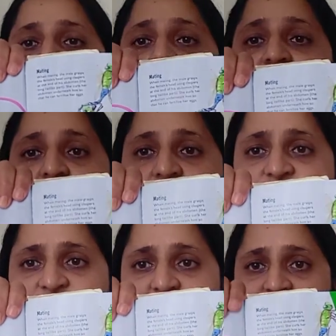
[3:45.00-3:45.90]
a
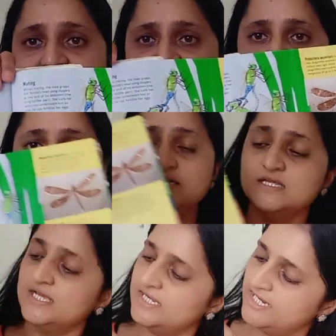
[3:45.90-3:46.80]
Dragonfly life cycle,
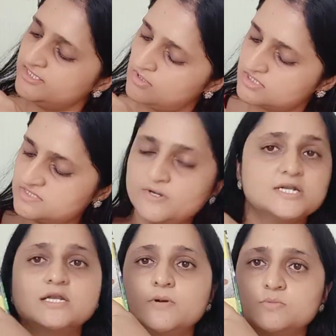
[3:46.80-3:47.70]
it talks about a
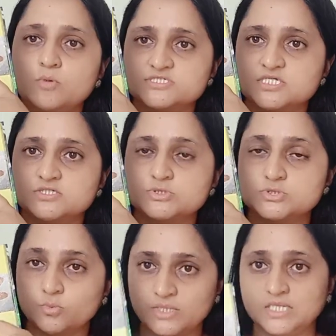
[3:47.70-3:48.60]
little about mosquito. So
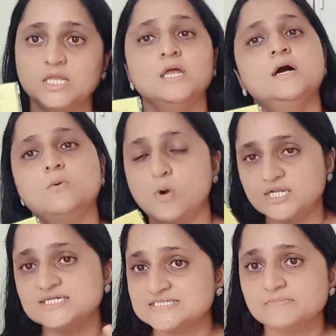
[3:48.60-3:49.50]
we wanted
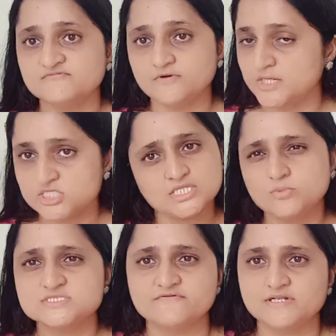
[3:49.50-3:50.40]
some information that was
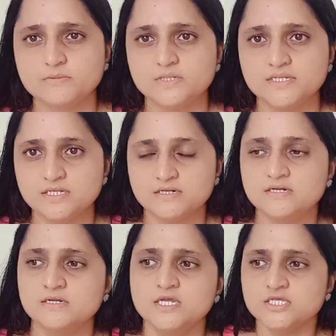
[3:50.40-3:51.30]
available here.
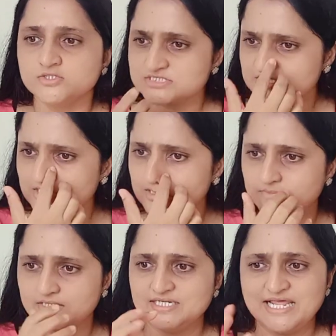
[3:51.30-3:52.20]
You see, the
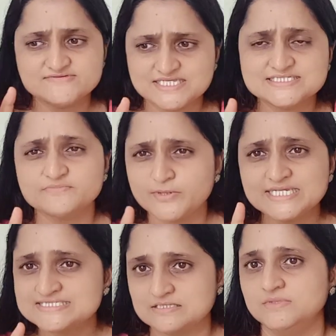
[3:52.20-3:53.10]
life cycles are pretty
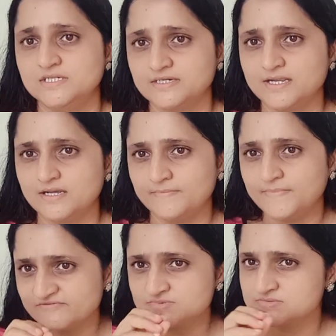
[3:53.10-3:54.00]
similar apart
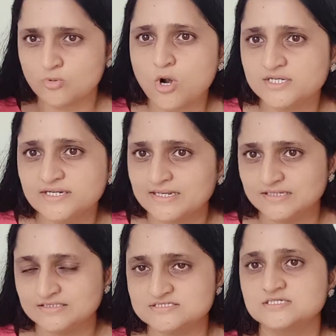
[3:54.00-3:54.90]
from small
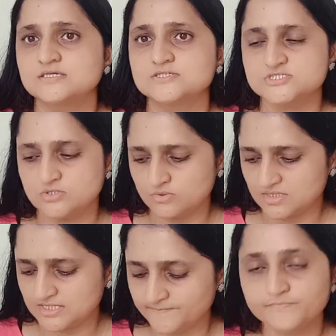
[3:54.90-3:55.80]
details.
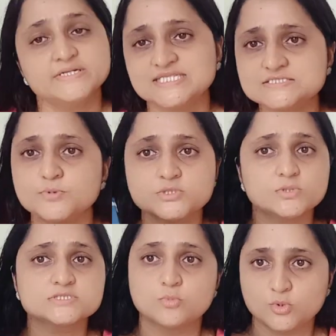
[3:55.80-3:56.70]
So but this book
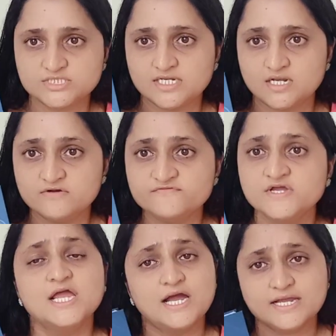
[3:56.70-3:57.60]
was more than enough.
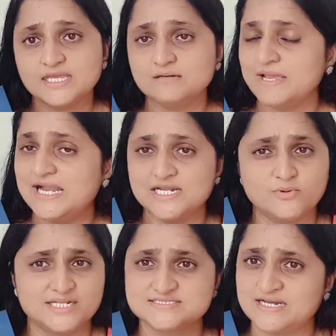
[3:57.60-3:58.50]
Again, my elder one
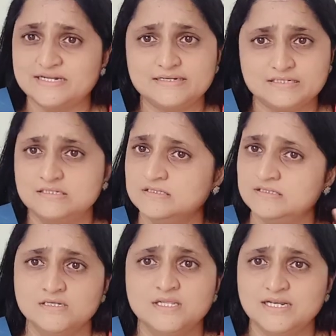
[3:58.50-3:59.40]
has read it
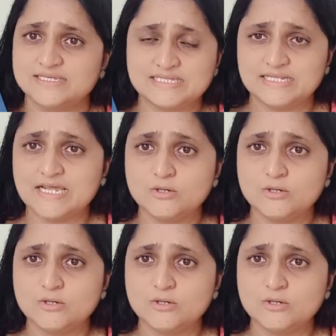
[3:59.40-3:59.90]
in and out,